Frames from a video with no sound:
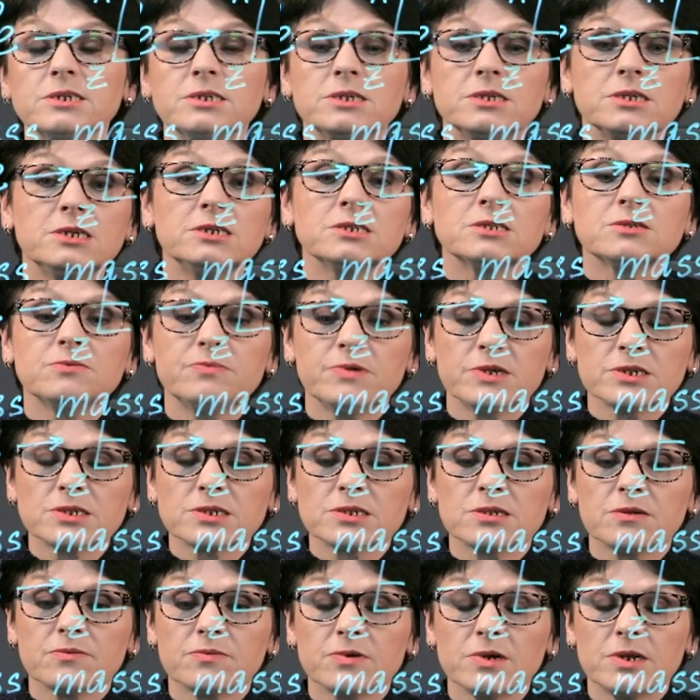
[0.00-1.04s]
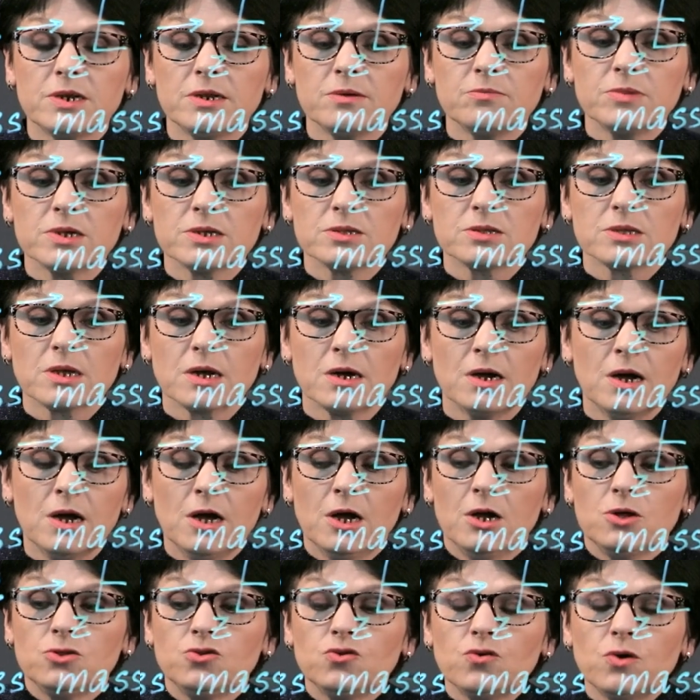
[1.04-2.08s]
Well, from here it's quite
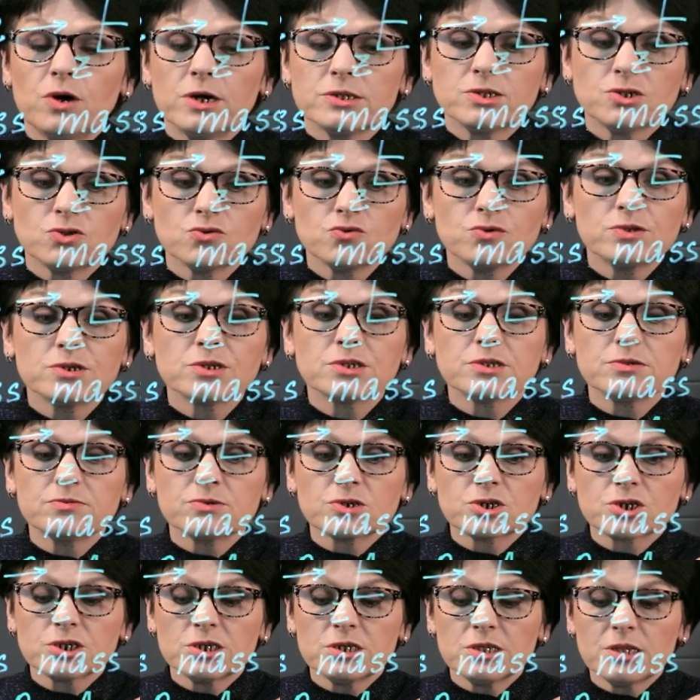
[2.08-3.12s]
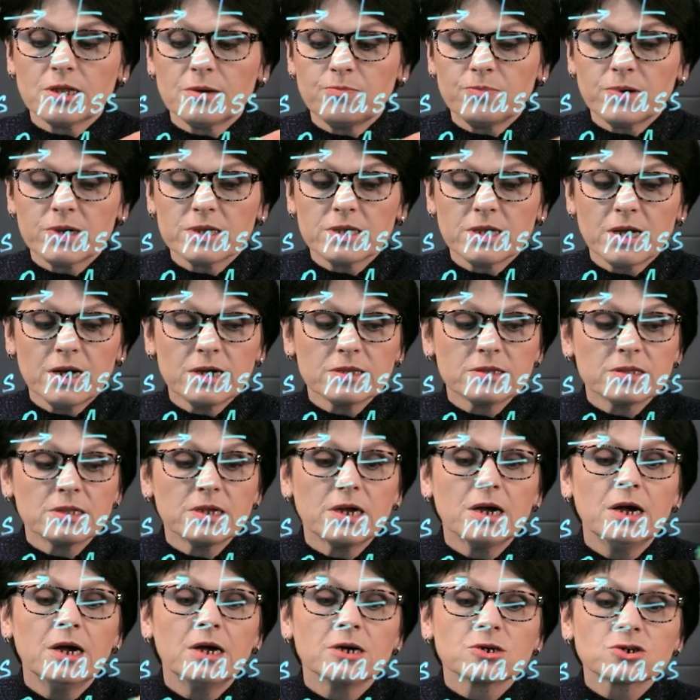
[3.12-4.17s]
clear that we have A will, in
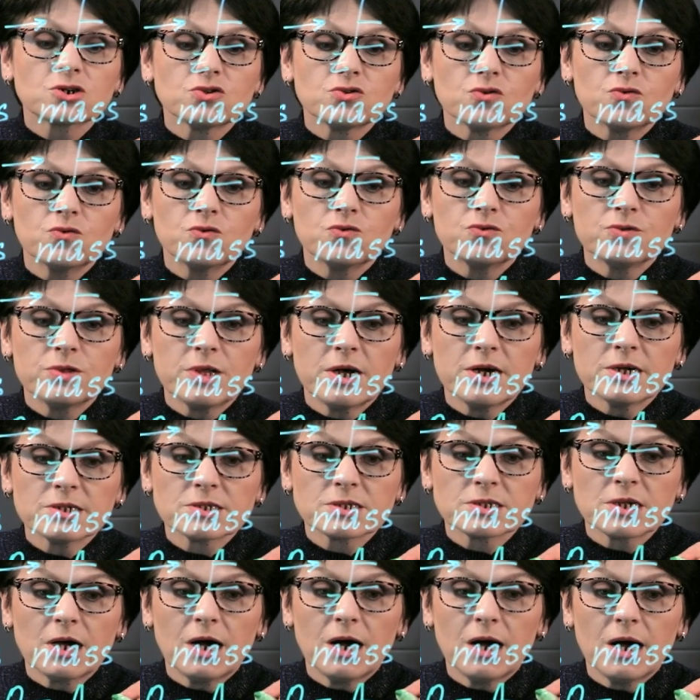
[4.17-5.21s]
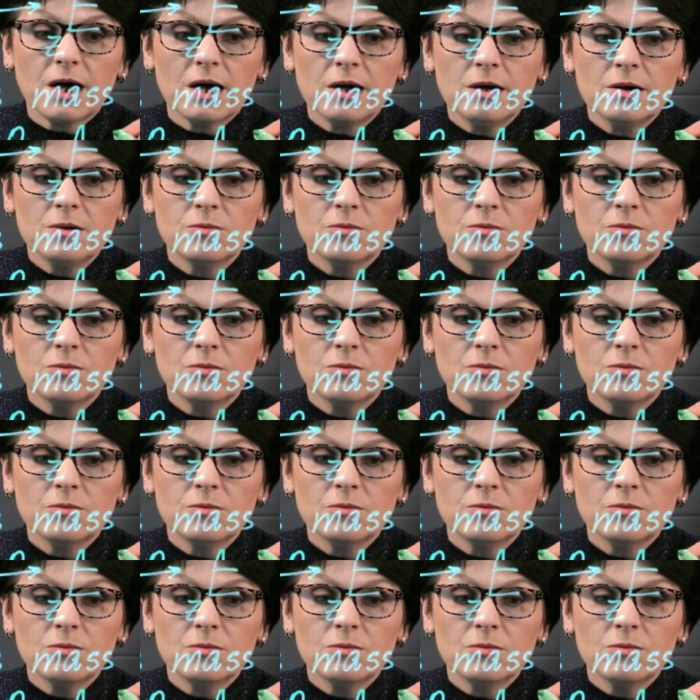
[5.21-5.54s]
this case, be equal to